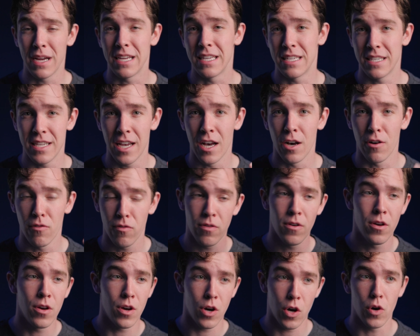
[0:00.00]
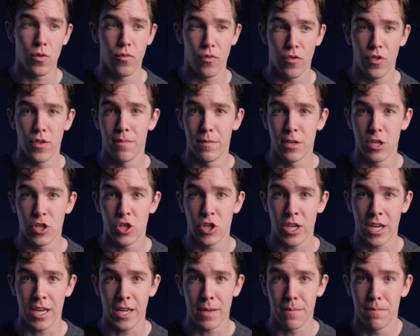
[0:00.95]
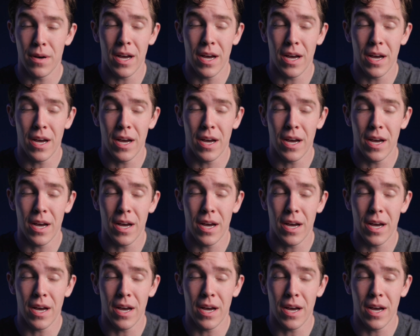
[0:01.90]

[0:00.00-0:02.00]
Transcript: myself over the machine,